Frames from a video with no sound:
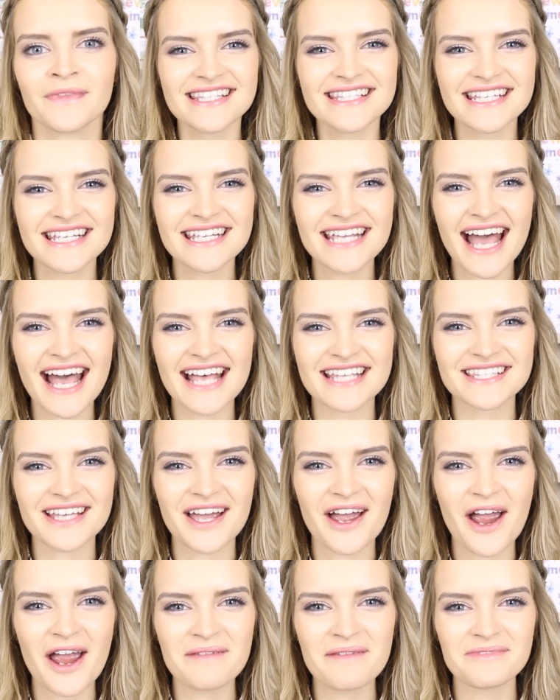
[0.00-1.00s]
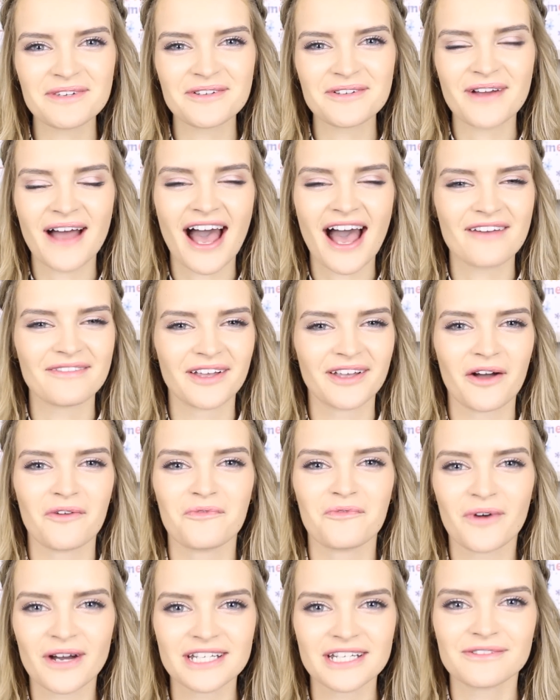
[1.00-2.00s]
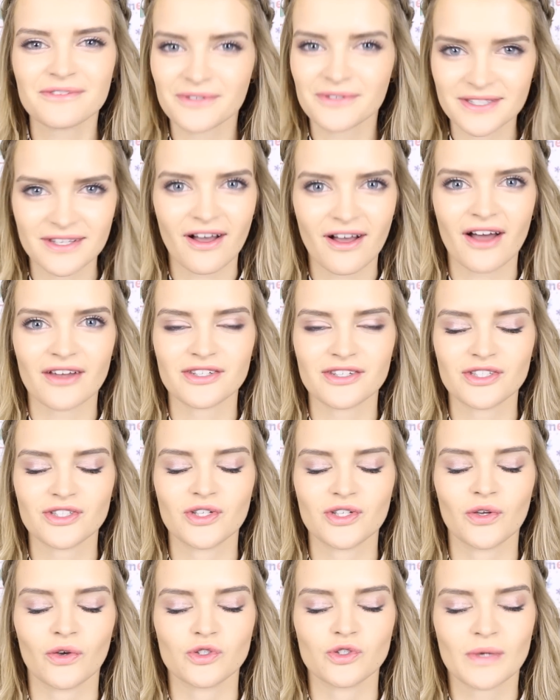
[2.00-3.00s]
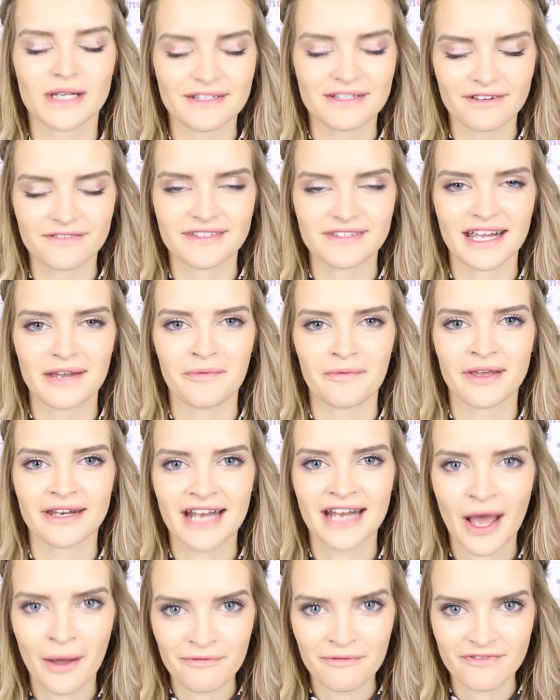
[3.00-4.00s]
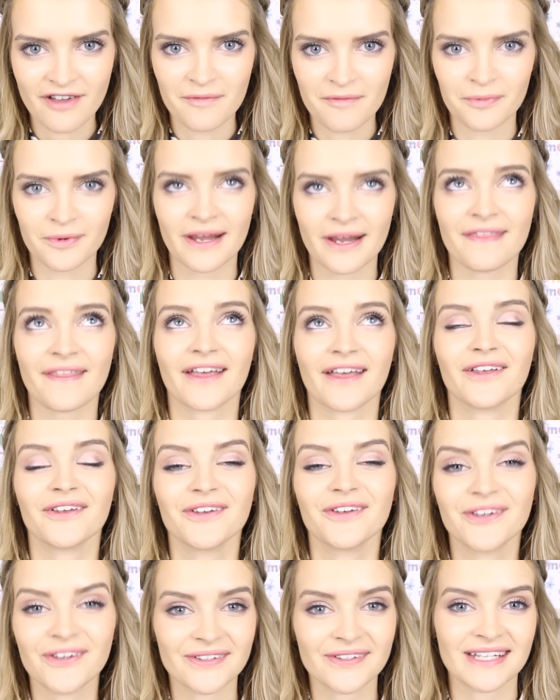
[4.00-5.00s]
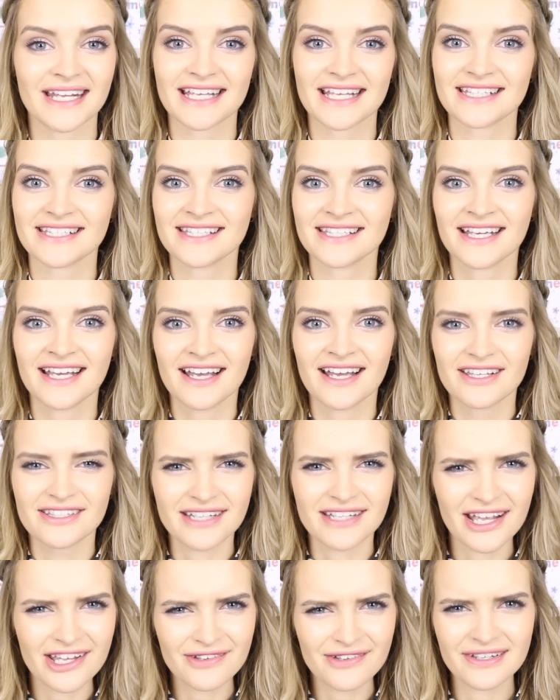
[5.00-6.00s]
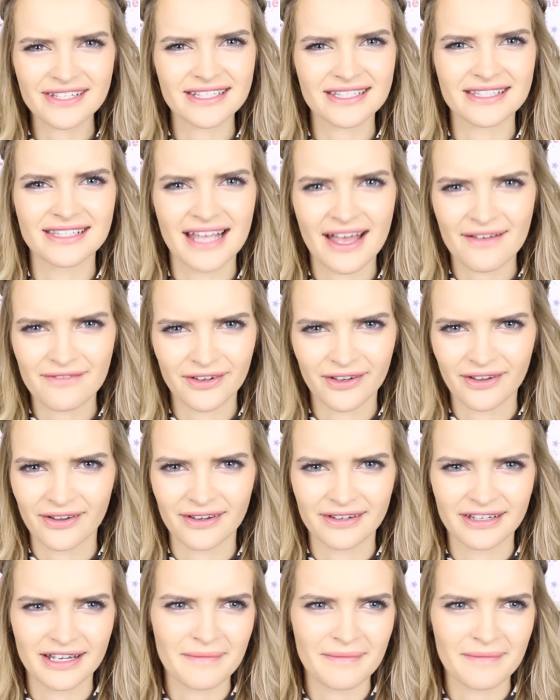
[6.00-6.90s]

So yes, I hope you are having a wonderful start to your twenty fifteen. We are now in February, thank goodness. January is just never good.